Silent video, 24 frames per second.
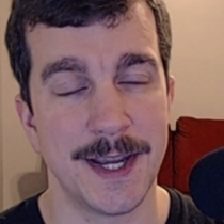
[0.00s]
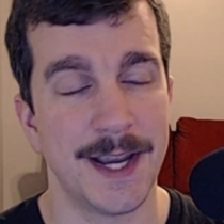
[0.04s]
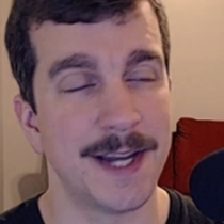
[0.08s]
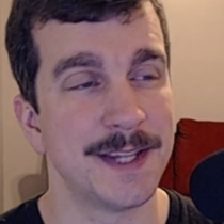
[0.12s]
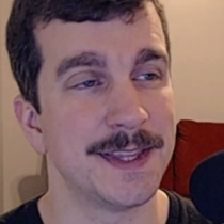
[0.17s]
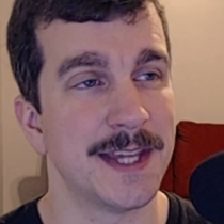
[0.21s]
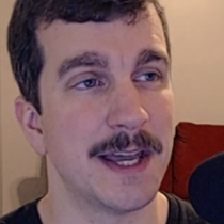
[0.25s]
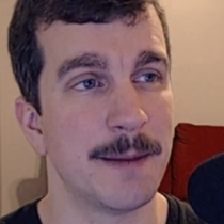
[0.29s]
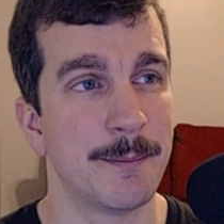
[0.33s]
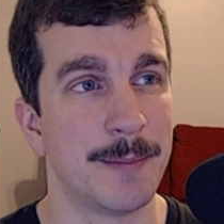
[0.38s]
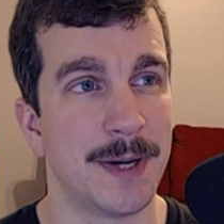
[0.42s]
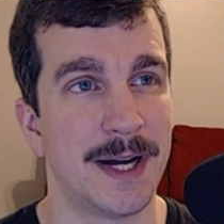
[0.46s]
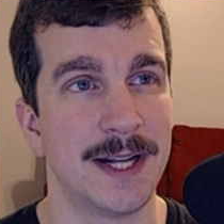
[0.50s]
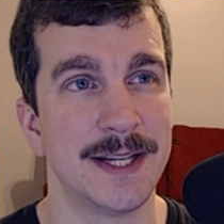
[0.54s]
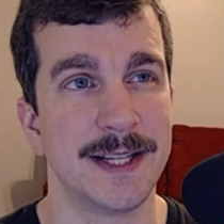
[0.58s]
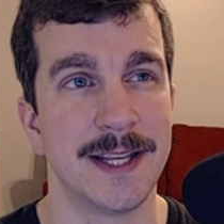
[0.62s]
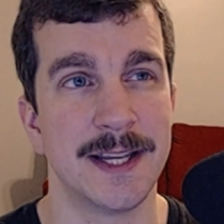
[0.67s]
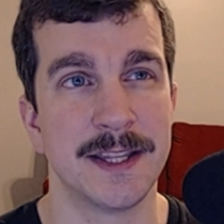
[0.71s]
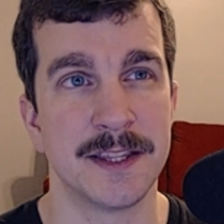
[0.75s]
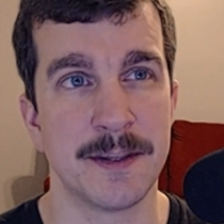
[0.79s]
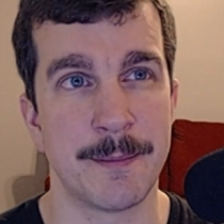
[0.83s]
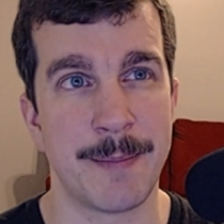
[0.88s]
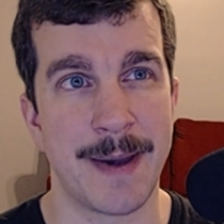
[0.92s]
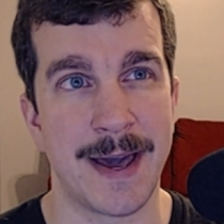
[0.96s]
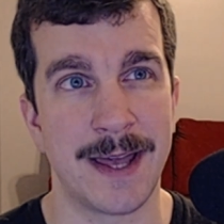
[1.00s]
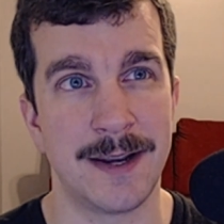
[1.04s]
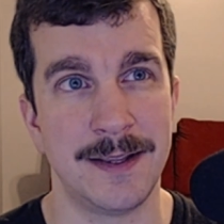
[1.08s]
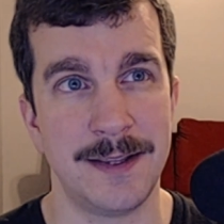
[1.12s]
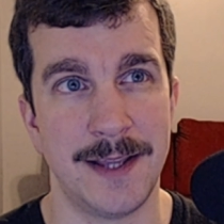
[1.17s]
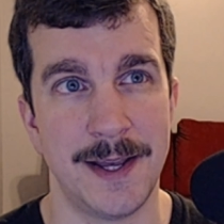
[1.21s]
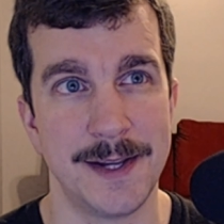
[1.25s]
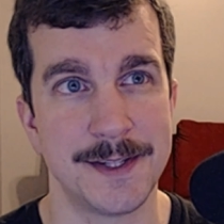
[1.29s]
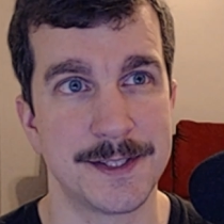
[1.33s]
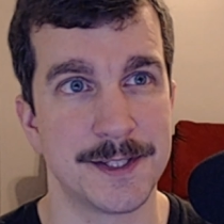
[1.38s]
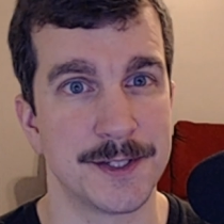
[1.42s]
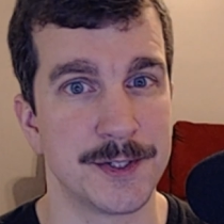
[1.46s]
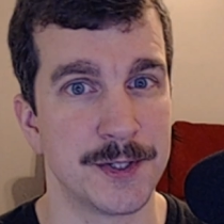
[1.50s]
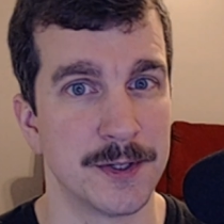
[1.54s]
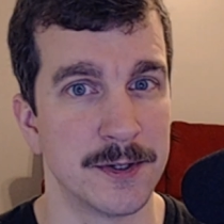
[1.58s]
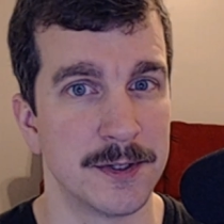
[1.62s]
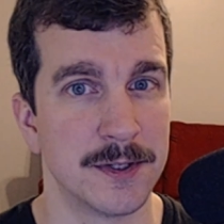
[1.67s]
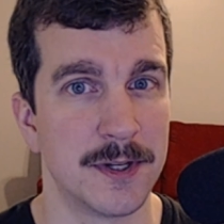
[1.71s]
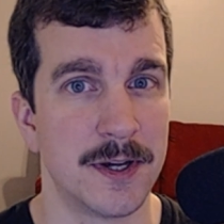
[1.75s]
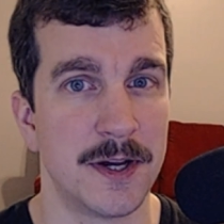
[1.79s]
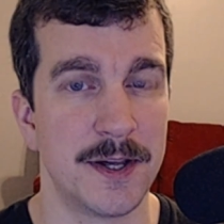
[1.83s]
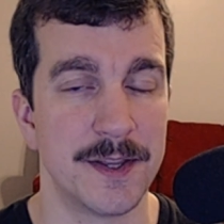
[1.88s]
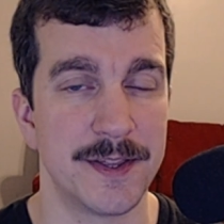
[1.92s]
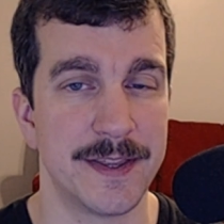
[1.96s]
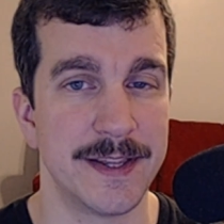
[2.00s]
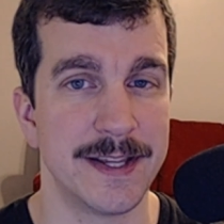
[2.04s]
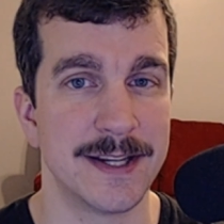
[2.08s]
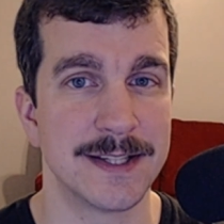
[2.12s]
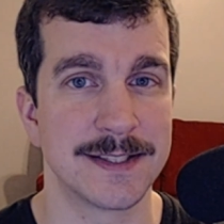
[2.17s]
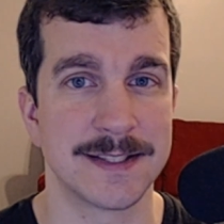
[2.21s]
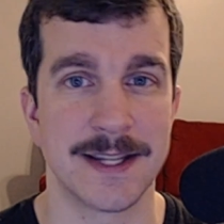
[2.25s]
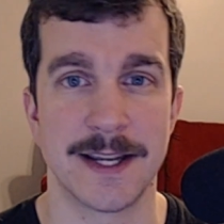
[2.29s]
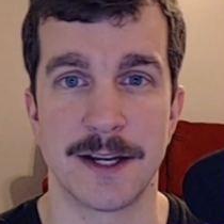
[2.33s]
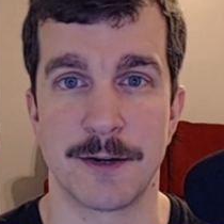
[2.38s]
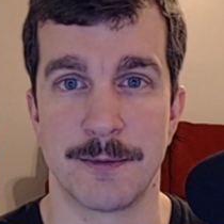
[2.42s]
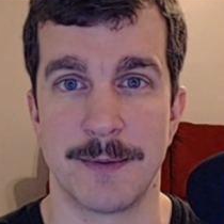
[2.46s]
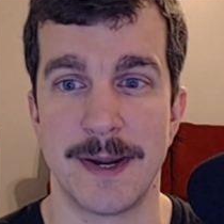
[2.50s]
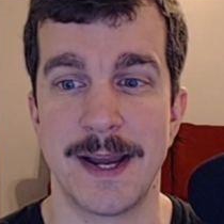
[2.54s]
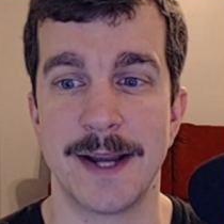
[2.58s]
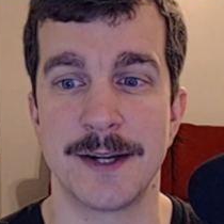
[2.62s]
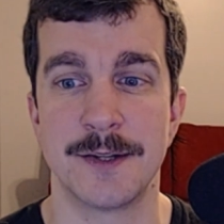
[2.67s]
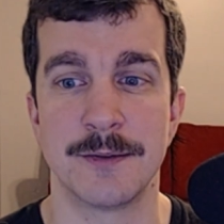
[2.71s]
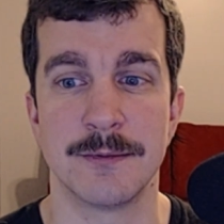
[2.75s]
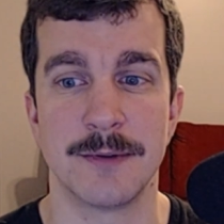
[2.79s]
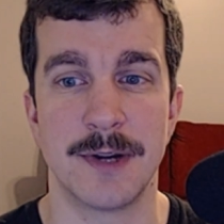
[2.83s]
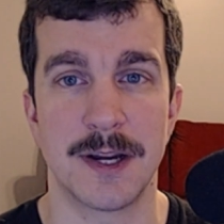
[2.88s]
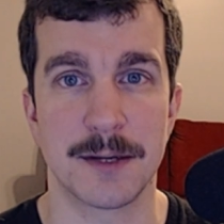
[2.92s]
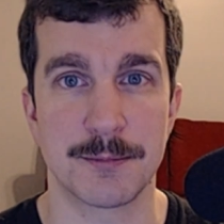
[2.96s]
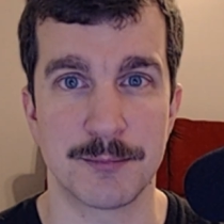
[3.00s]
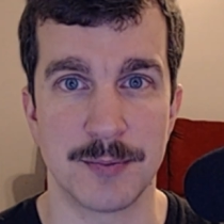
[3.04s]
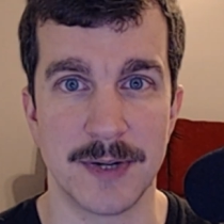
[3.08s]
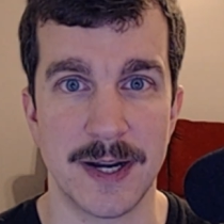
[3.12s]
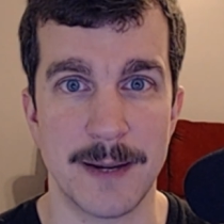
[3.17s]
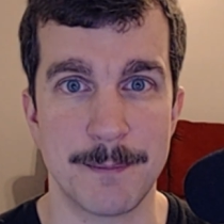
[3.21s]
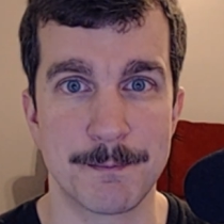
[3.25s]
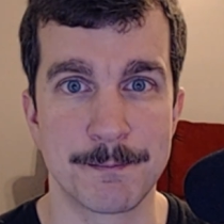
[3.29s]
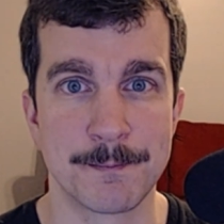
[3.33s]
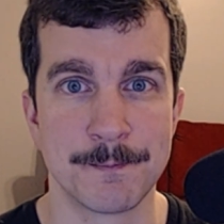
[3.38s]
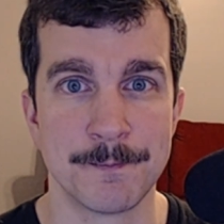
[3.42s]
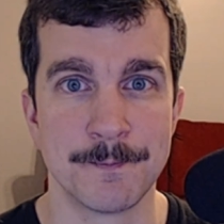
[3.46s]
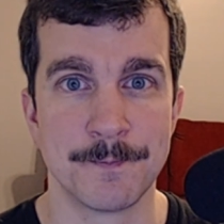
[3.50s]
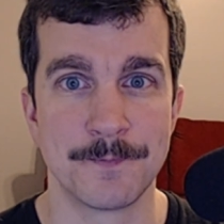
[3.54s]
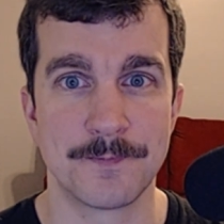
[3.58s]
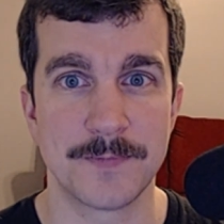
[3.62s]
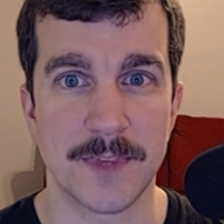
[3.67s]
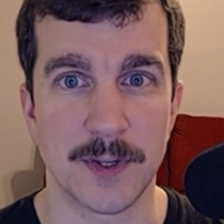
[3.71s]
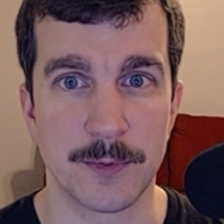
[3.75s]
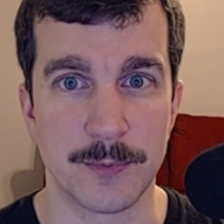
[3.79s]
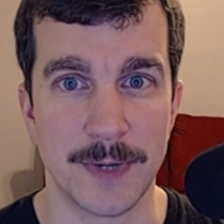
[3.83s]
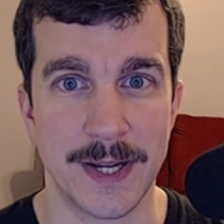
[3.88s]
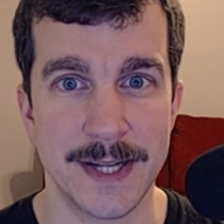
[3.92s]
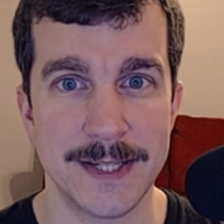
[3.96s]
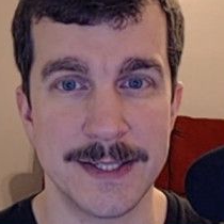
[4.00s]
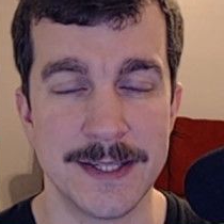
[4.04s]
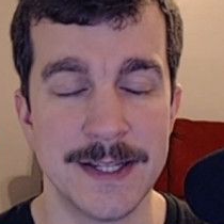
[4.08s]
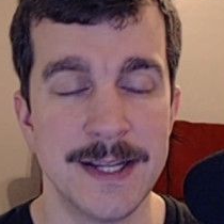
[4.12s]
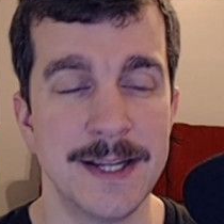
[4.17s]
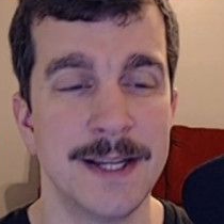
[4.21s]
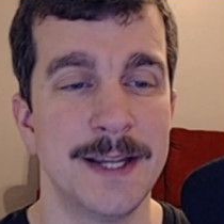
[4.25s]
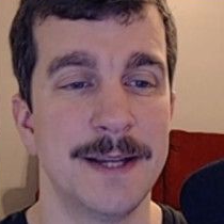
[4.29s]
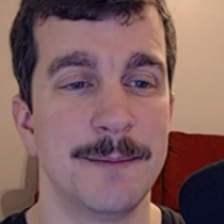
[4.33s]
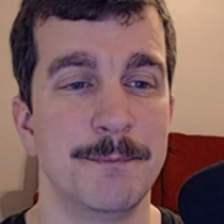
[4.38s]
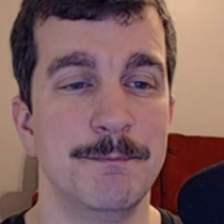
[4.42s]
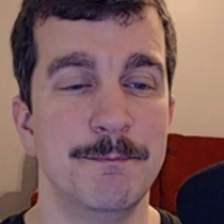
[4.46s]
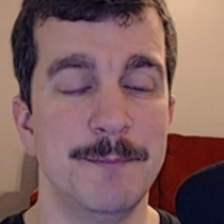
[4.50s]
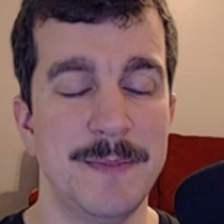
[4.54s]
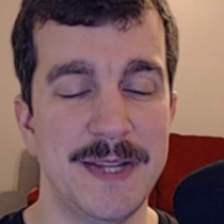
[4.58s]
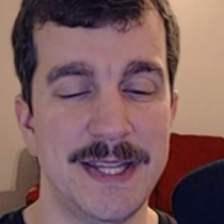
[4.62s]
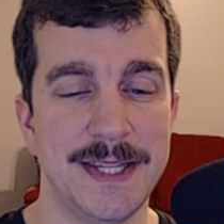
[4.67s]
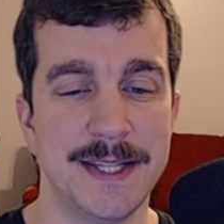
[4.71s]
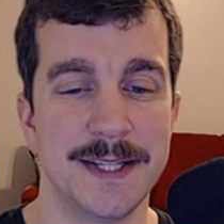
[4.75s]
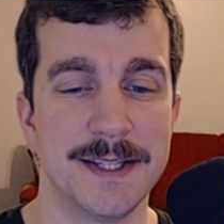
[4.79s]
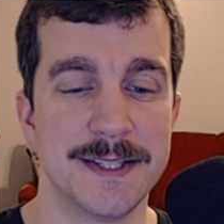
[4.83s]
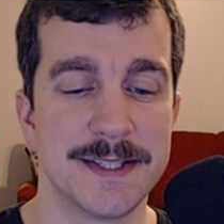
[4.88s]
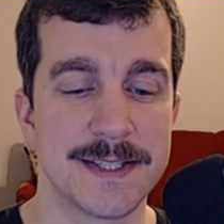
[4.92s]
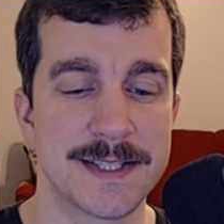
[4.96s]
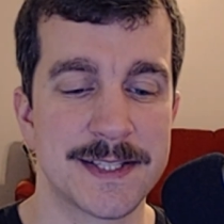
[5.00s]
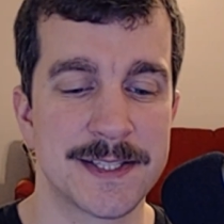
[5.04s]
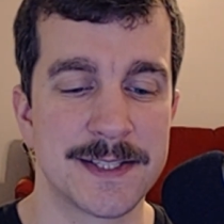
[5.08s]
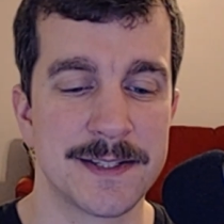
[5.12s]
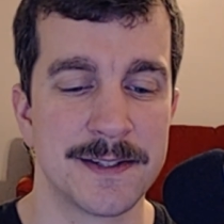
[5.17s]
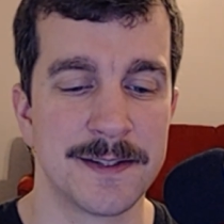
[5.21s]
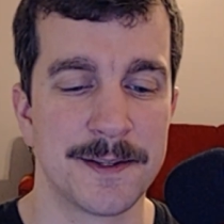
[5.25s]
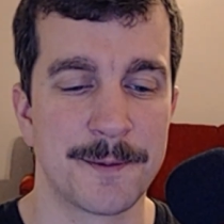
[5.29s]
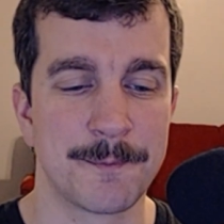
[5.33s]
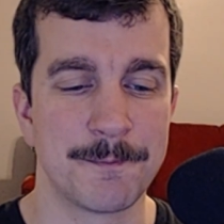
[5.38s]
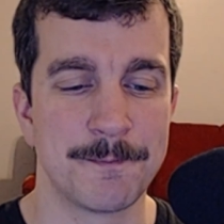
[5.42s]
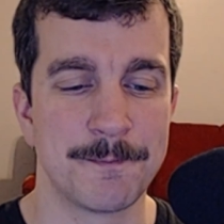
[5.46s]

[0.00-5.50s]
and that body in the battle line to turn on things like Ragnarok prep, right, means